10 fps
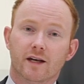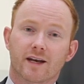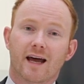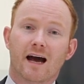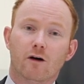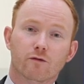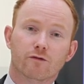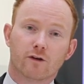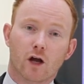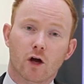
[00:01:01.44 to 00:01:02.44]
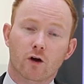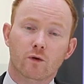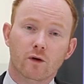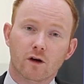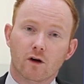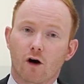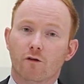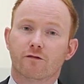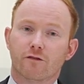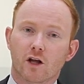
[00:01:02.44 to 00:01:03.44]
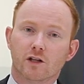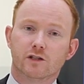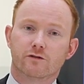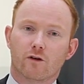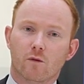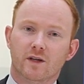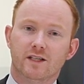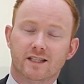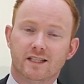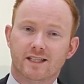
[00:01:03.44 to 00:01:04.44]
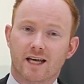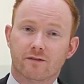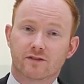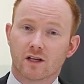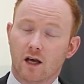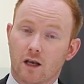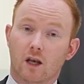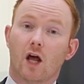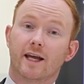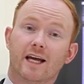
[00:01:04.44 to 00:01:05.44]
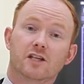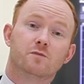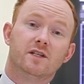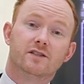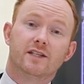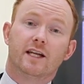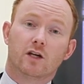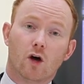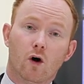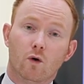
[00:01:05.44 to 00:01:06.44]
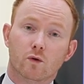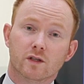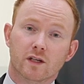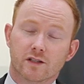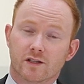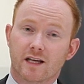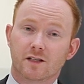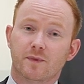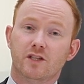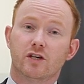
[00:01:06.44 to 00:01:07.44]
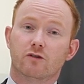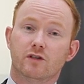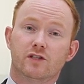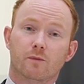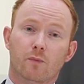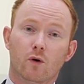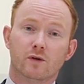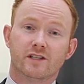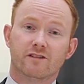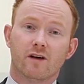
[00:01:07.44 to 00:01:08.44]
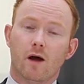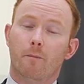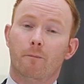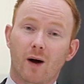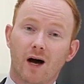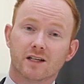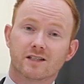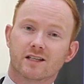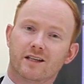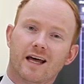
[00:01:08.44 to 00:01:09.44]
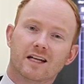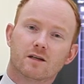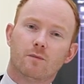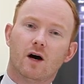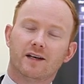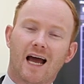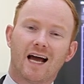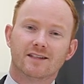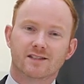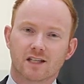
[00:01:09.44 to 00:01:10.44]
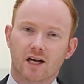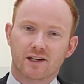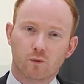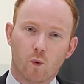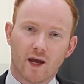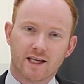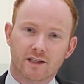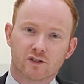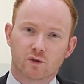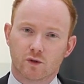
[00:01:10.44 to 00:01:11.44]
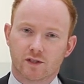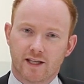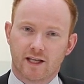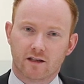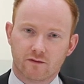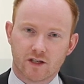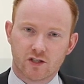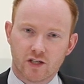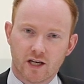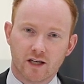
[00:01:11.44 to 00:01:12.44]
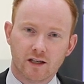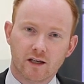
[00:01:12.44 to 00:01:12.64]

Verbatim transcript: an outflow of funds from these ETFs like has been seen in gold. So that's been generally supportive, but that demand has slightly waned towards the end of this year.